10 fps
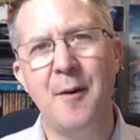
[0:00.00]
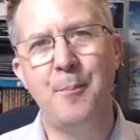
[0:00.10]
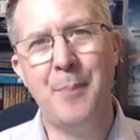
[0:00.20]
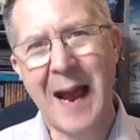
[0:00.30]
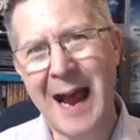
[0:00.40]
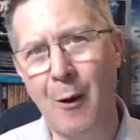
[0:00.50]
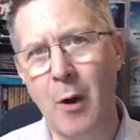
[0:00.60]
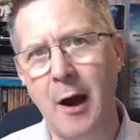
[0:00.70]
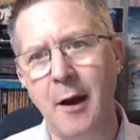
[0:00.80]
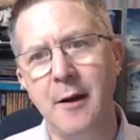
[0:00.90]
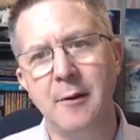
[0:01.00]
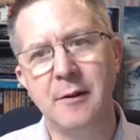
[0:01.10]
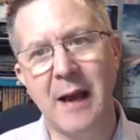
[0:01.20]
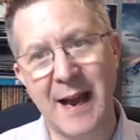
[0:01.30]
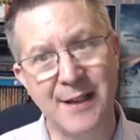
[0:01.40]
power
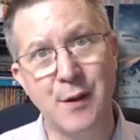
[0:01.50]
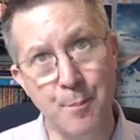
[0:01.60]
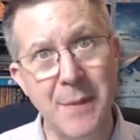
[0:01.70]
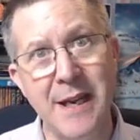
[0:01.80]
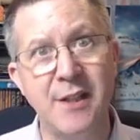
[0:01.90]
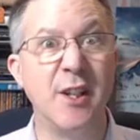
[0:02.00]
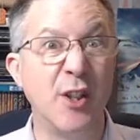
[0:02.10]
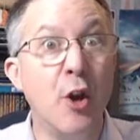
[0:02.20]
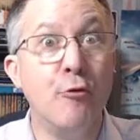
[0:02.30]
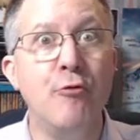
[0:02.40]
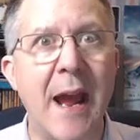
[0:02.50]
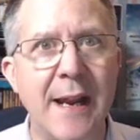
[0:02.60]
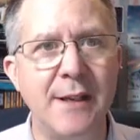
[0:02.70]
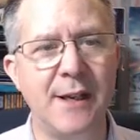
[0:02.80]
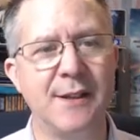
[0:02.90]
as meters
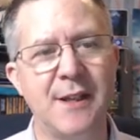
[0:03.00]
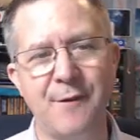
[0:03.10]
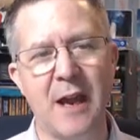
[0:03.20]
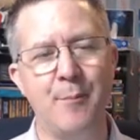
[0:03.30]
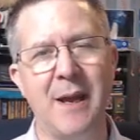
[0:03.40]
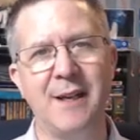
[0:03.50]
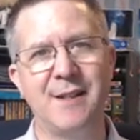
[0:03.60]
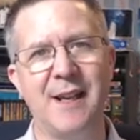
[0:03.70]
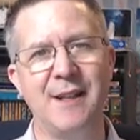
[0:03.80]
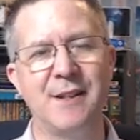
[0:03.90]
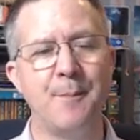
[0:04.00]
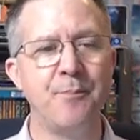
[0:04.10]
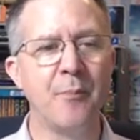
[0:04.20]
radius, if that makes sense.